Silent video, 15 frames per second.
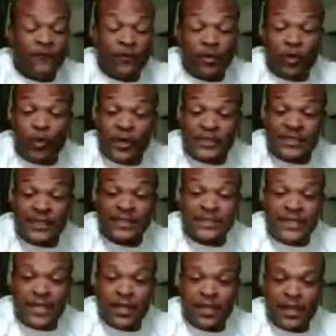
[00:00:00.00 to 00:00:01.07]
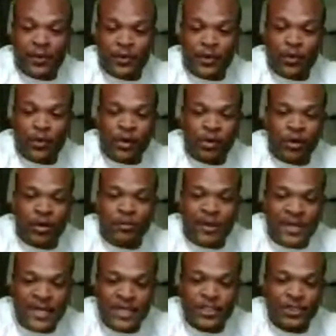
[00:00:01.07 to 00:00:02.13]
for the 1/6 scale, I want to work on
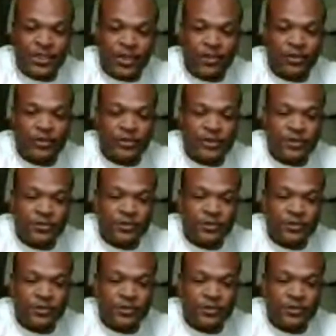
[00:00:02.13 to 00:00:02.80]
my Ninja Turtles.